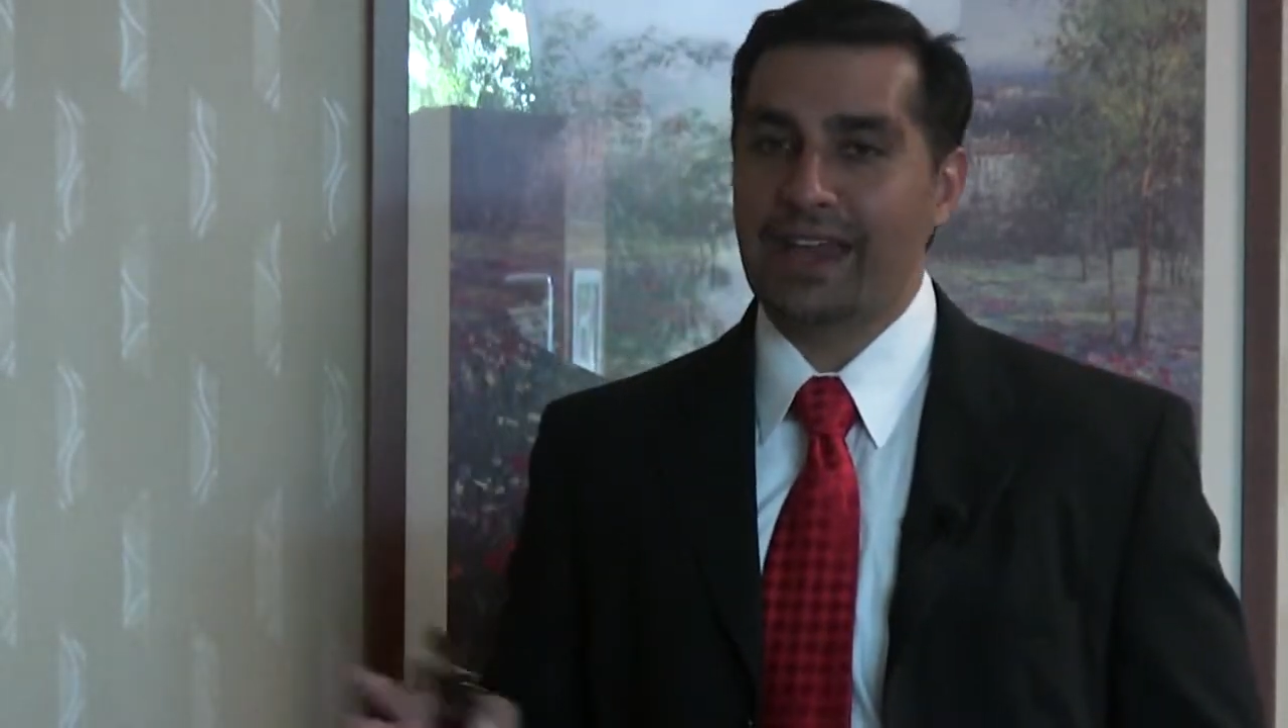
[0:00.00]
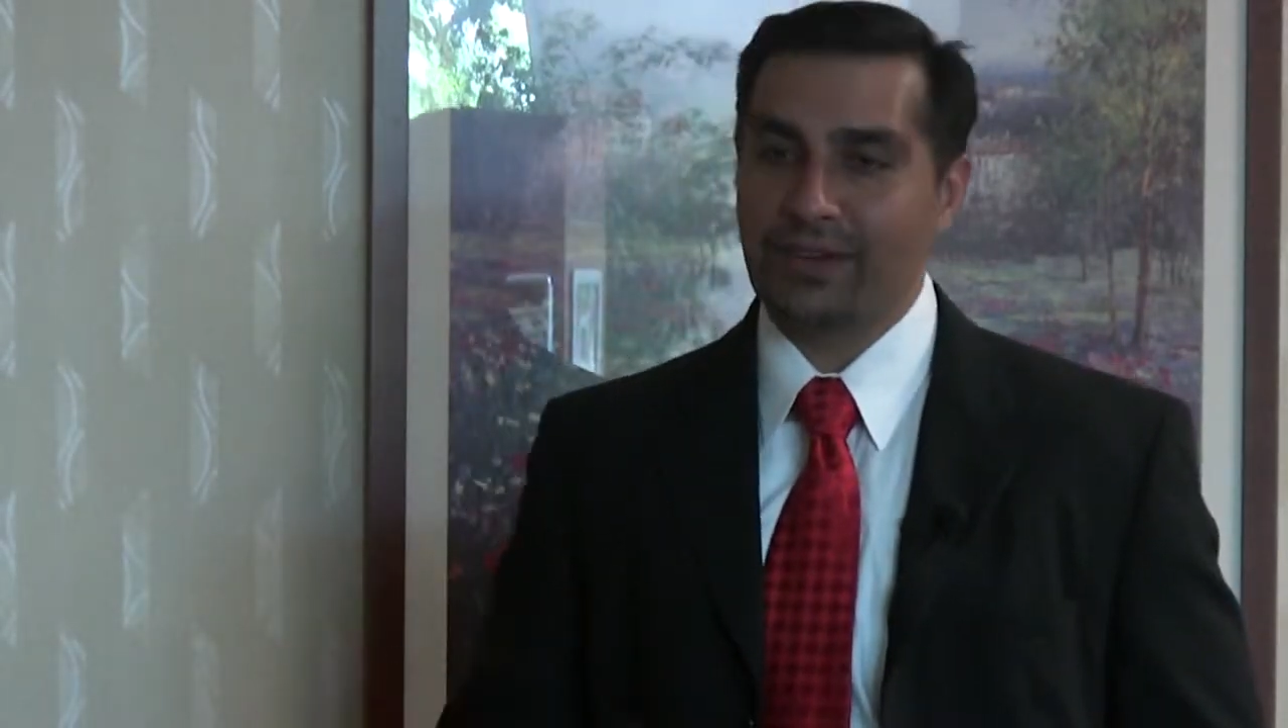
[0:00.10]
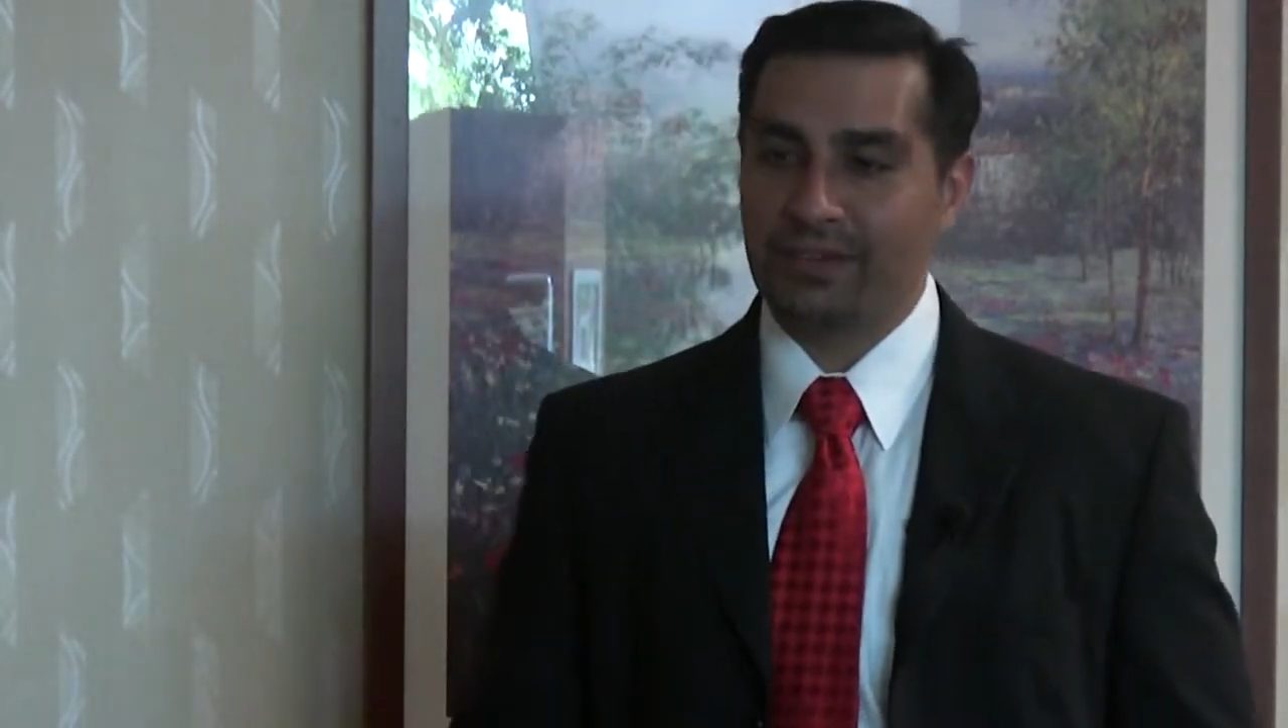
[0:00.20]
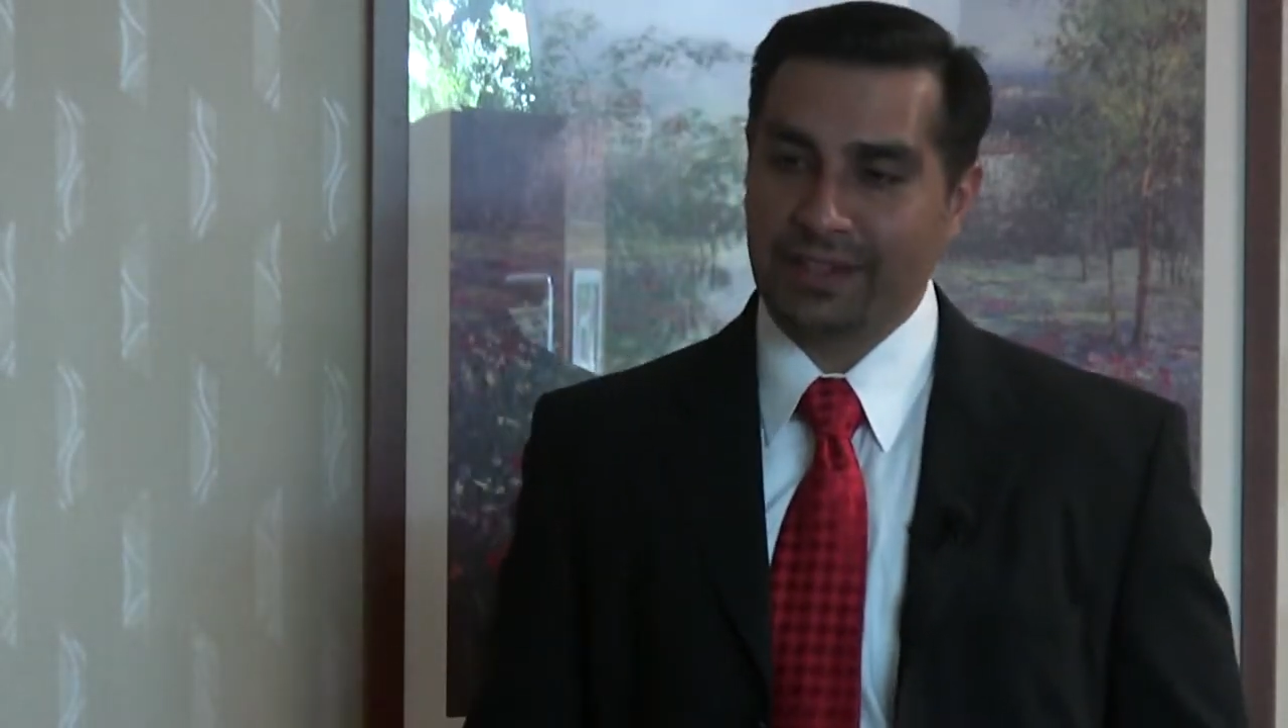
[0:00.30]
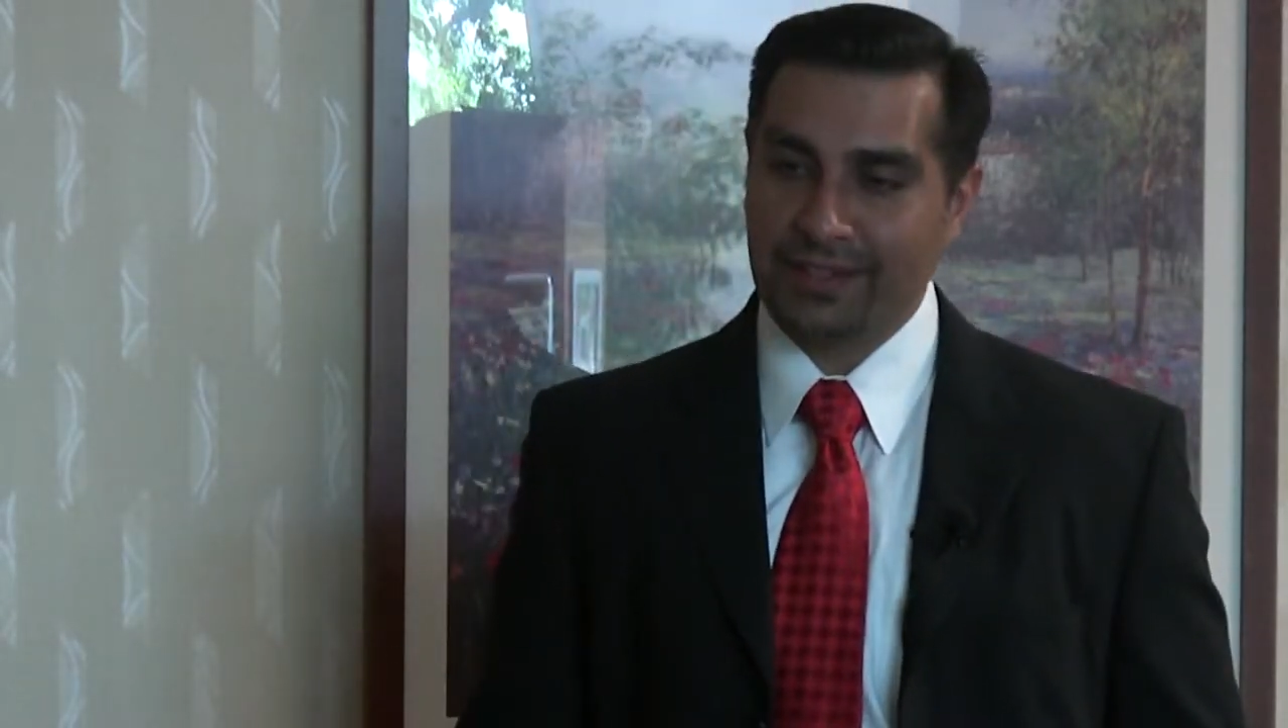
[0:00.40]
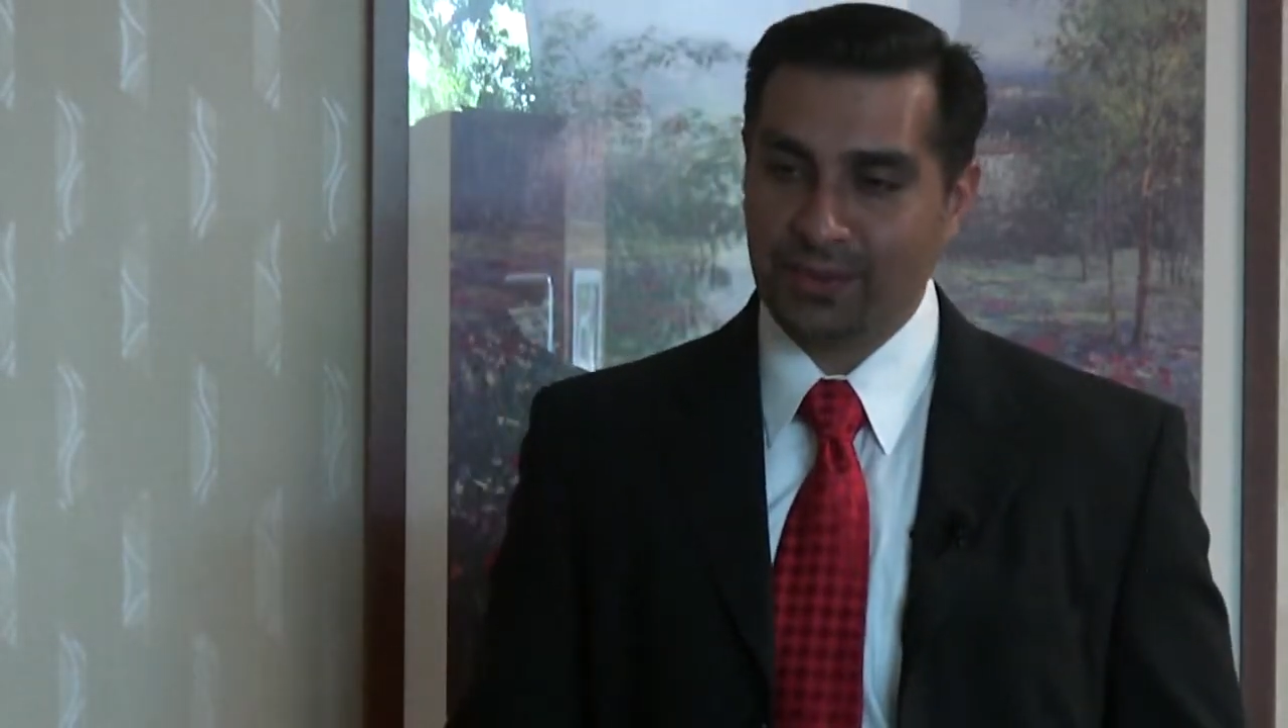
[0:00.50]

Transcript: aggravated